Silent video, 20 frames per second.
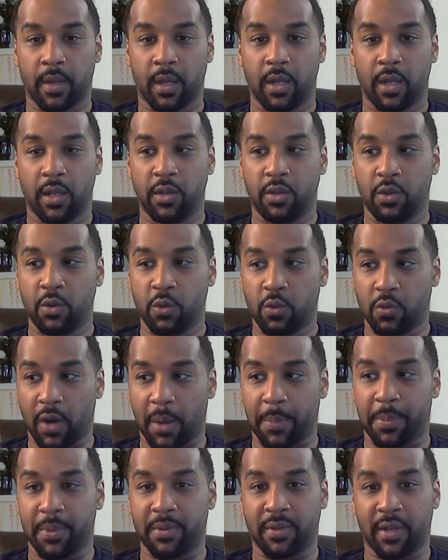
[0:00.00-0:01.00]
you
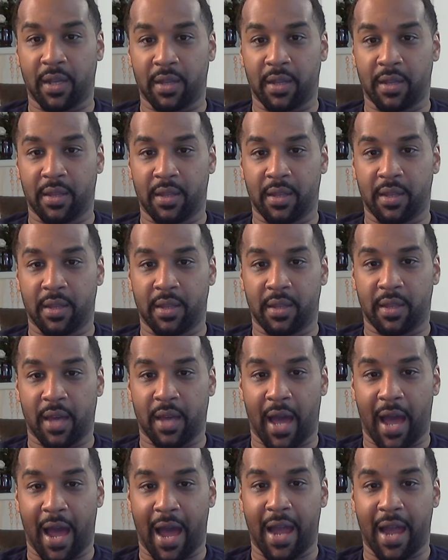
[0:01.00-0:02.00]
represent
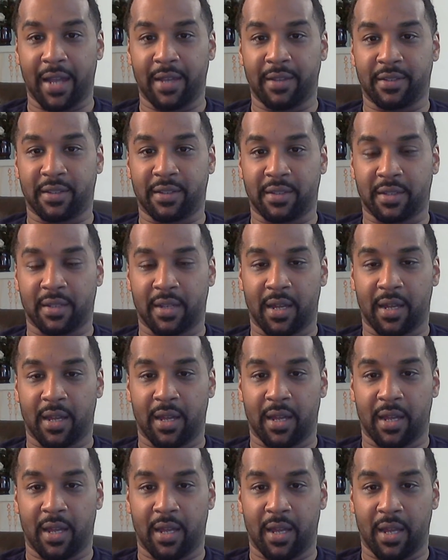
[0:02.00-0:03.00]
the highest
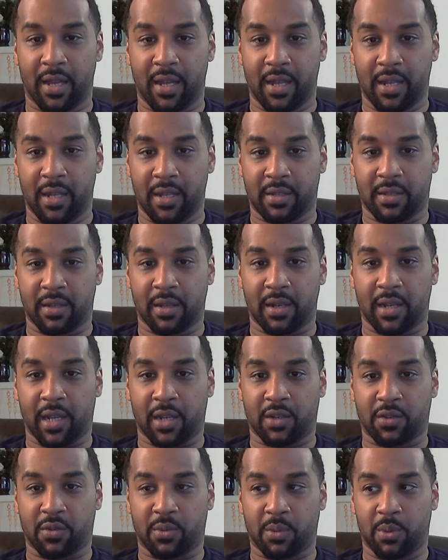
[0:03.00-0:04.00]

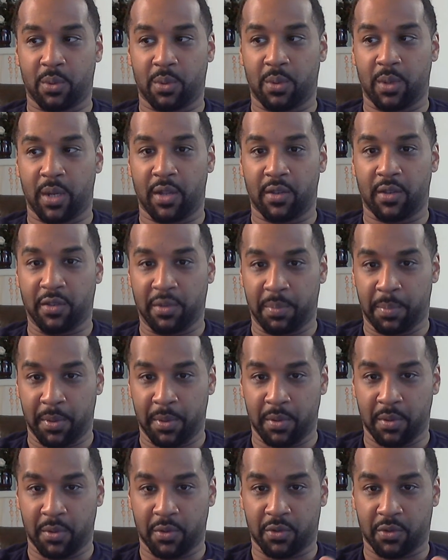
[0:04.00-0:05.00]
intellectual and
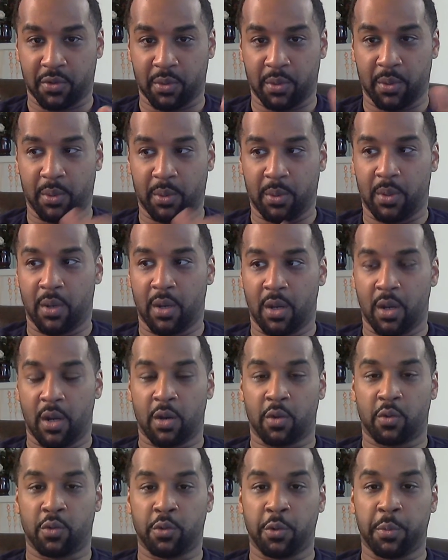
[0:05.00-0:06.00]
spiritual
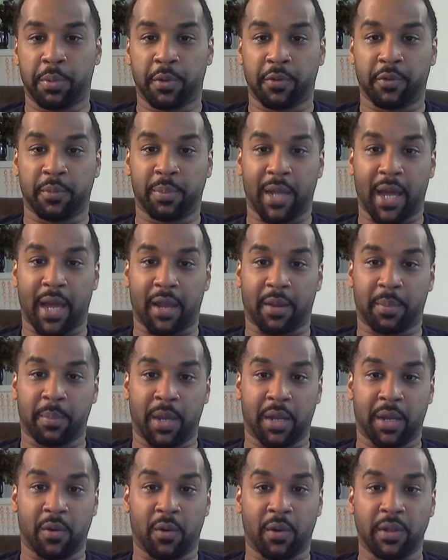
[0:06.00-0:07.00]
group of black
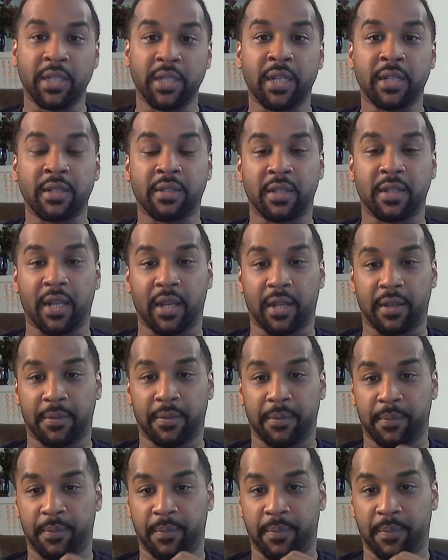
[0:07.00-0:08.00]
men on the internet,
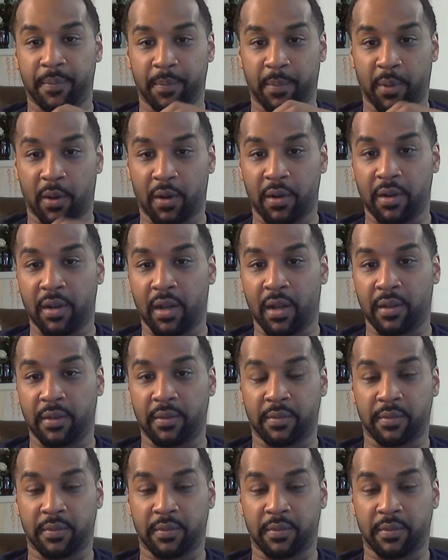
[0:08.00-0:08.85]
bar none.